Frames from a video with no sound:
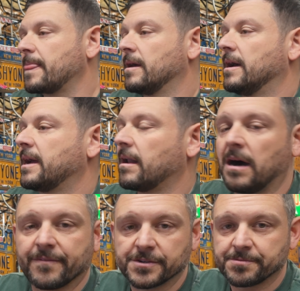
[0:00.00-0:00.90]
I got
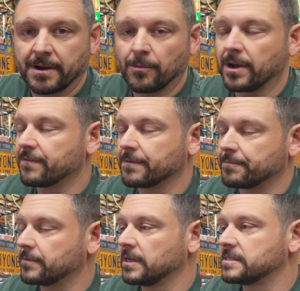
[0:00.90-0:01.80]
offers right away for
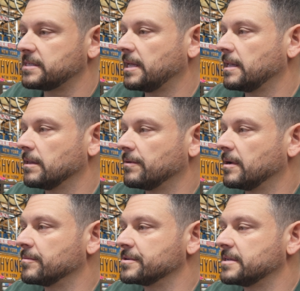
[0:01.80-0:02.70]
insanely low
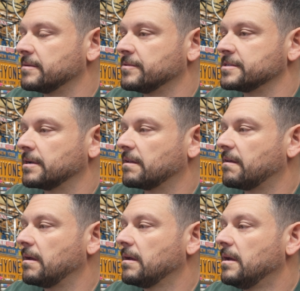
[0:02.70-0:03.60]
numbers that I wasn't going to
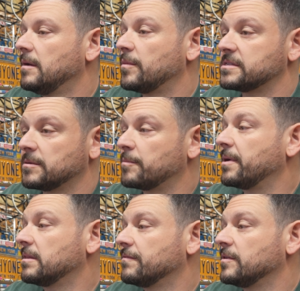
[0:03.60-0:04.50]
take, but then someone
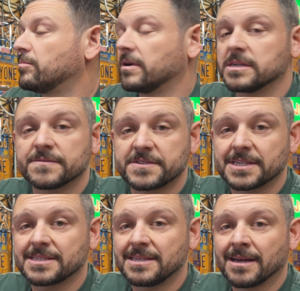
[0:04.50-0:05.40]
paid the full price of
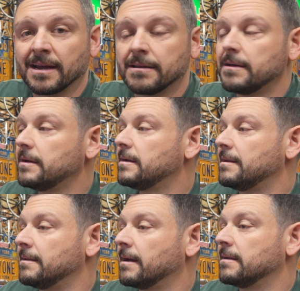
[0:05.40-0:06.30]

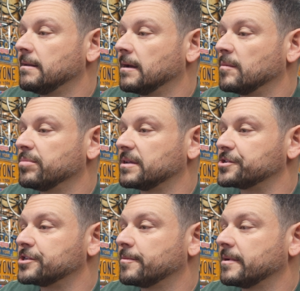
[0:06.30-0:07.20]
$69.99 plus
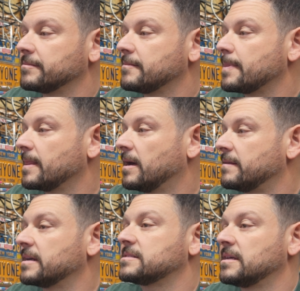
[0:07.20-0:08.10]
shipping. The
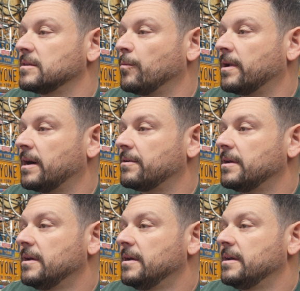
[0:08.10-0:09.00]
next thing that went out
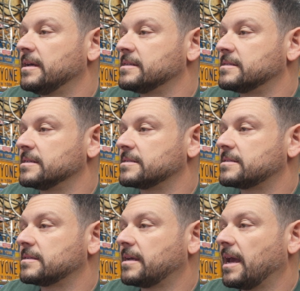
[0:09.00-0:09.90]
is
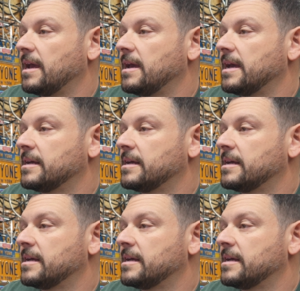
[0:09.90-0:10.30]
this K